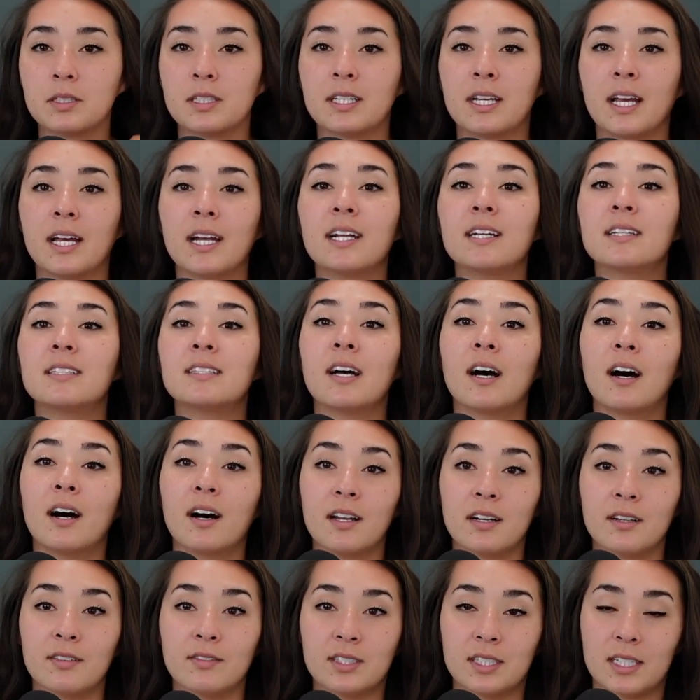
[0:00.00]
to get a
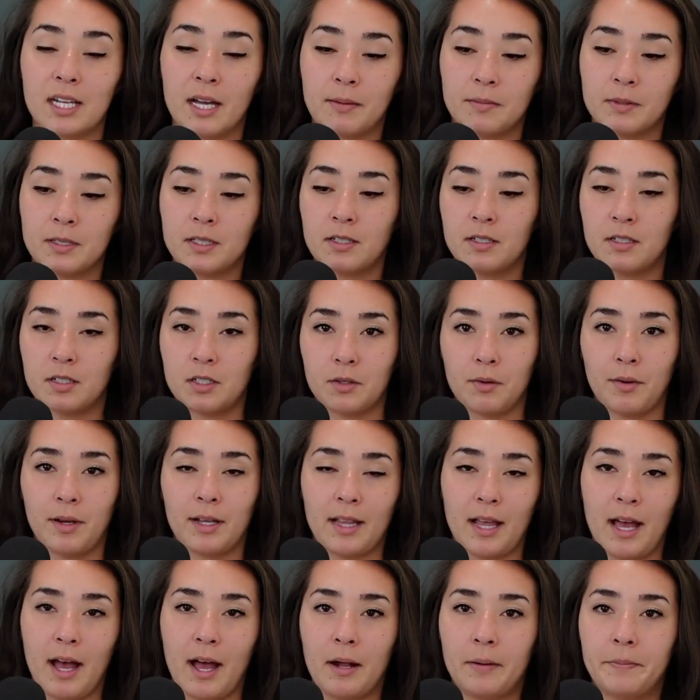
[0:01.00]
ton of steps
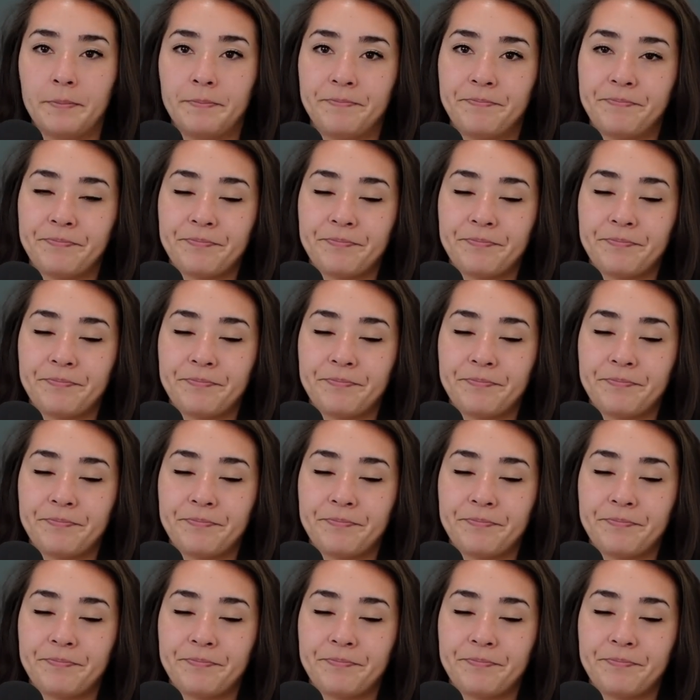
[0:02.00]
doing that.